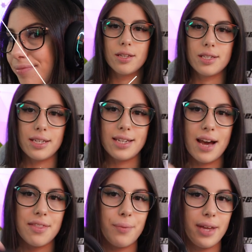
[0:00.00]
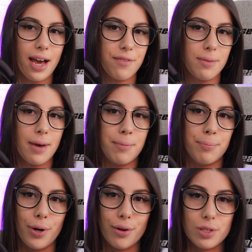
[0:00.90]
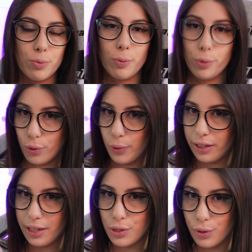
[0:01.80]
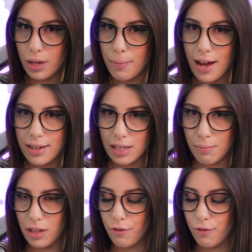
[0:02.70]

So now that we have them unboxed, we will quickly talk about some of the